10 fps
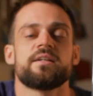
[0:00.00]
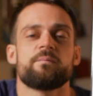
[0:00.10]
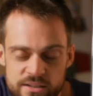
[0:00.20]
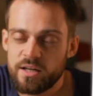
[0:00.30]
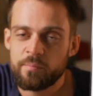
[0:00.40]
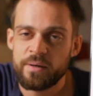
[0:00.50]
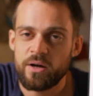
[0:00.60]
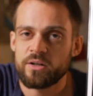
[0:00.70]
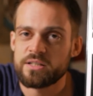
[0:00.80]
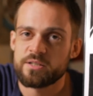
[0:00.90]
It's a bit
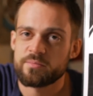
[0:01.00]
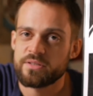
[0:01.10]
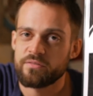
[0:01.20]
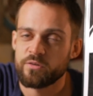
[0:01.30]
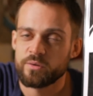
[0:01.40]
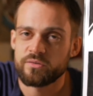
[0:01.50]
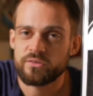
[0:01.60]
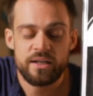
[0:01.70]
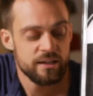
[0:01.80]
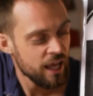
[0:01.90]
odd in terms of the
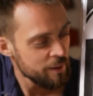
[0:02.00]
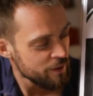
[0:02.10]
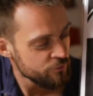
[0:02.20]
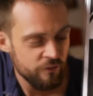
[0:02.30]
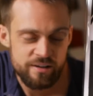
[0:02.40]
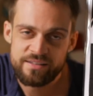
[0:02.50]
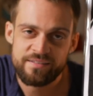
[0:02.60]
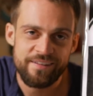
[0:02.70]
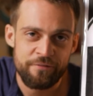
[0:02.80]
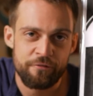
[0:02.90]
influence. It came out very
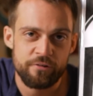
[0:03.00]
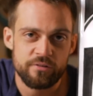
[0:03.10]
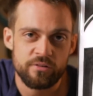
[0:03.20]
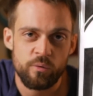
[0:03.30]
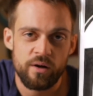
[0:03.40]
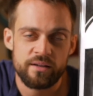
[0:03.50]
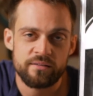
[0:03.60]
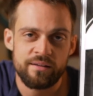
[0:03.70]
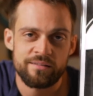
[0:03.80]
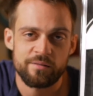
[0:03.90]
different to what I
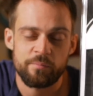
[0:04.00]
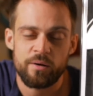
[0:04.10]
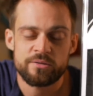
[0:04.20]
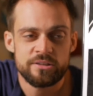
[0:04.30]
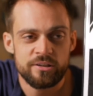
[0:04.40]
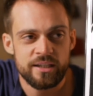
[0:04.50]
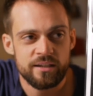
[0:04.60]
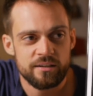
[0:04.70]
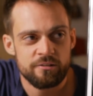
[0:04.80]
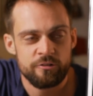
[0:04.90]
intended, but I was looking
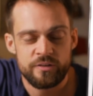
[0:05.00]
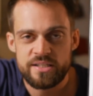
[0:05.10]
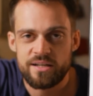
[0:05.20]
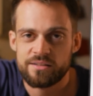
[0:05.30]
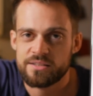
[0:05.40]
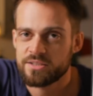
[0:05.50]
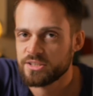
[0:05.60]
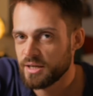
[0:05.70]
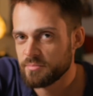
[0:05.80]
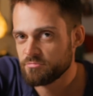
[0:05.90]
at the graffiti artist
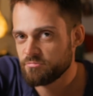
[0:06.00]
James